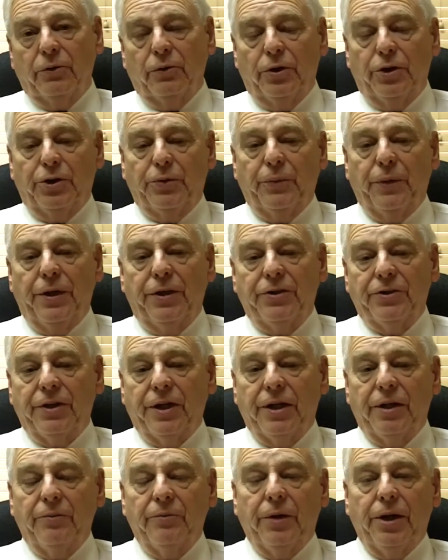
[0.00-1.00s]
which means
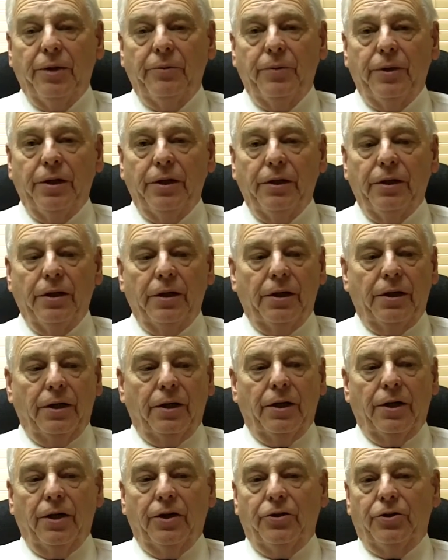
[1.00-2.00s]
that it may be
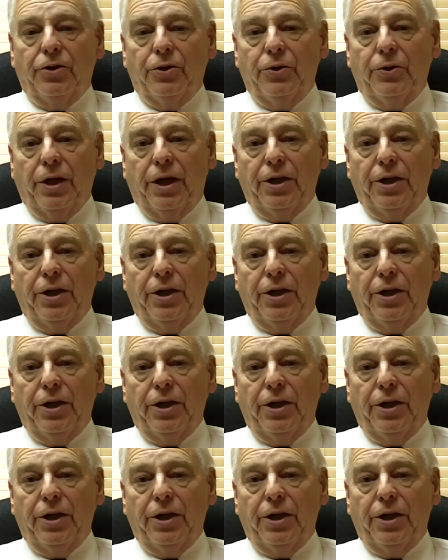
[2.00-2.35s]
2